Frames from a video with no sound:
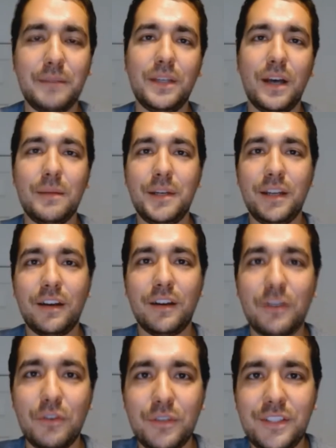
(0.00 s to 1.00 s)
I'm Dominic
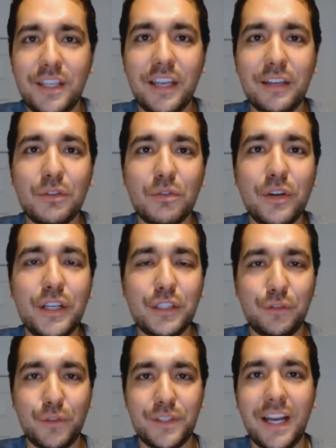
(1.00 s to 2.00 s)
Aragon, taking the
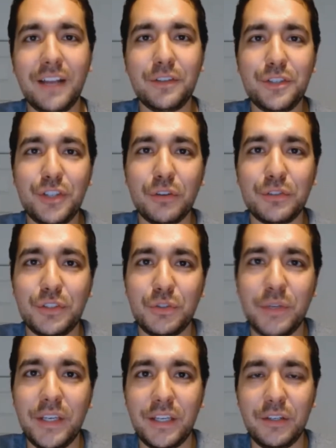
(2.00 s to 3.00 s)
reins for Tyler Jones
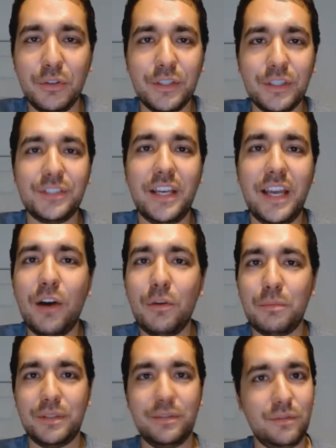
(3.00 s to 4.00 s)
this weekend, who is out.
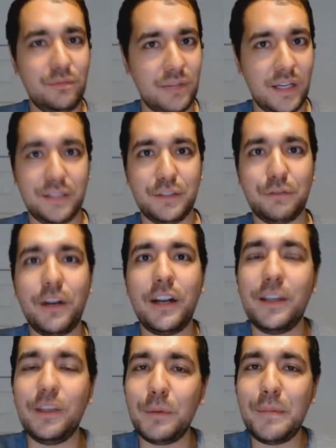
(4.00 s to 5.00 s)

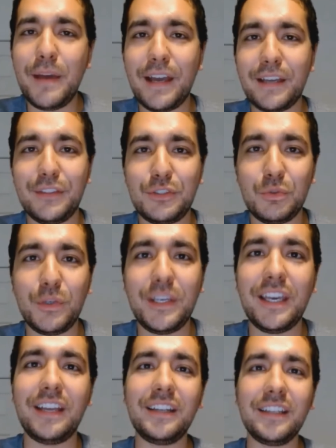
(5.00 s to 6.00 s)
Brett, he'll be back this
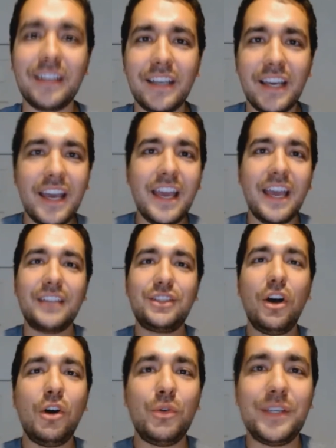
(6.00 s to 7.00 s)
weekend. As
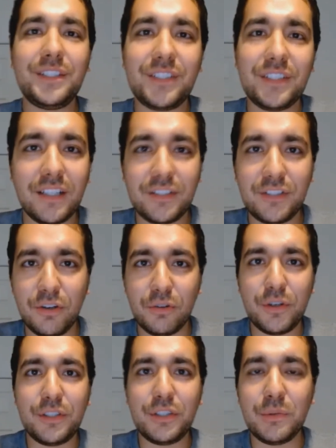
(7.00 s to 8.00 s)
always, Let's Go
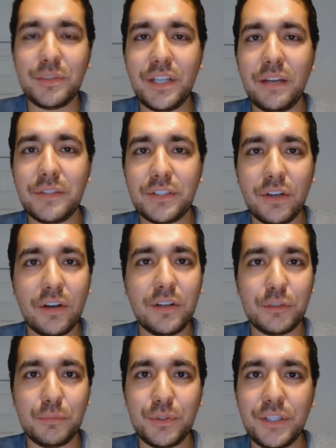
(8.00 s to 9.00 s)
Racing with David Starr
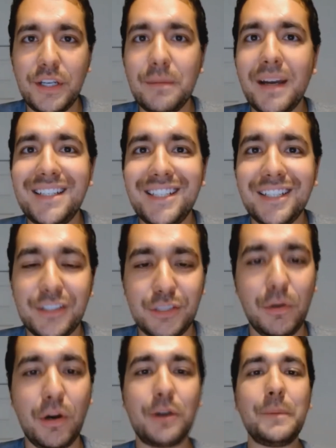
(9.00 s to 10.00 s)
is presented by
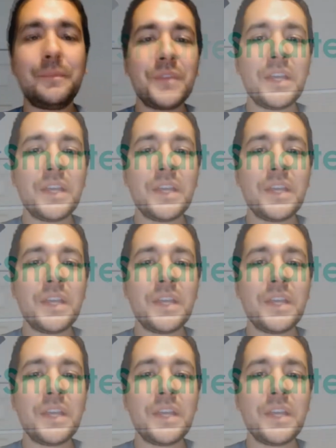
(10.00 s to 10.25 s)
TicketSmarter.